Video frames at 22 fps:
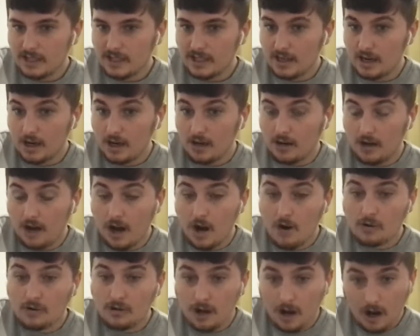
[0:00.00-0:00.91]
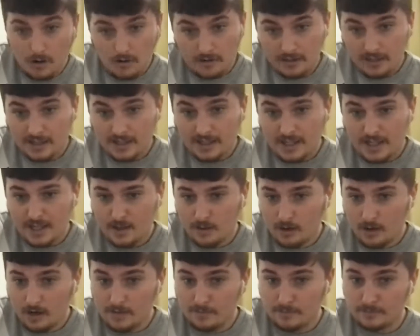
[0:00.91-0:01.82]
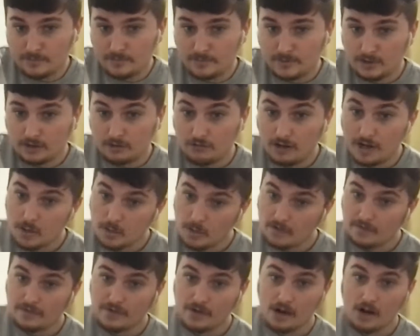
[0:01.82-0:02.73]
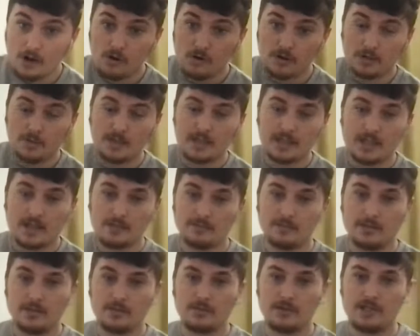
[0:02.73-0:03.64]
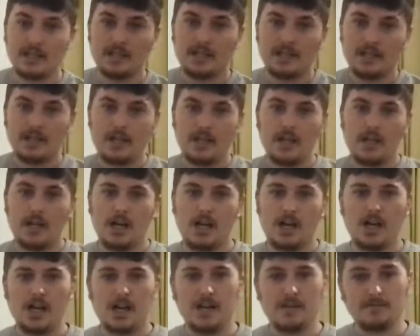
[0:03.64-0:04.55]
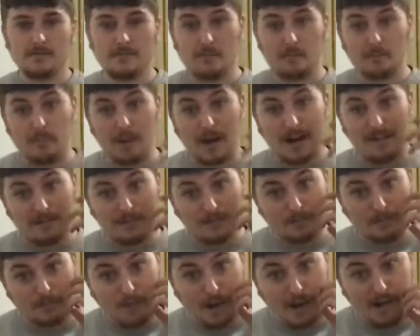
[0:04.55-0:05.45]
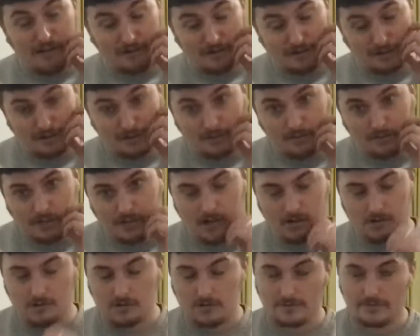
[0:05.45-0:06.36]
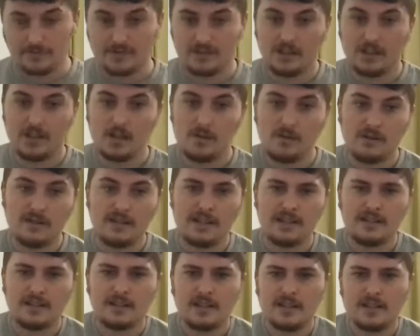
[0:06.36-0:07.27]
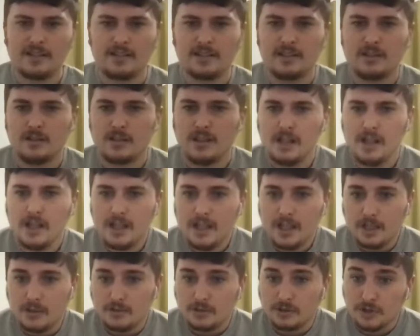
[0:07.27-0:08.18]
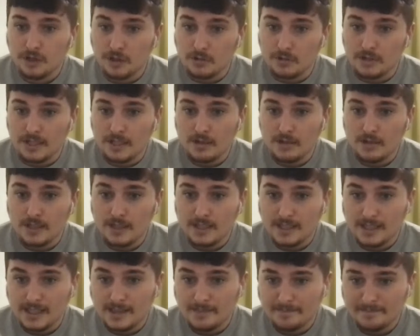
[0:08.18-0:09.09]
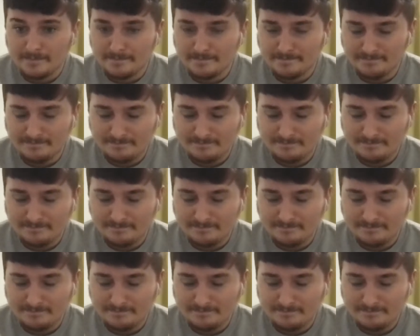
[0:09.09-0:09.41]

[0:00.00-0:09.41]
Hull City. Great win for Hull at the weekend, by the way. Barren spell for Hull, and then I think it was 2-0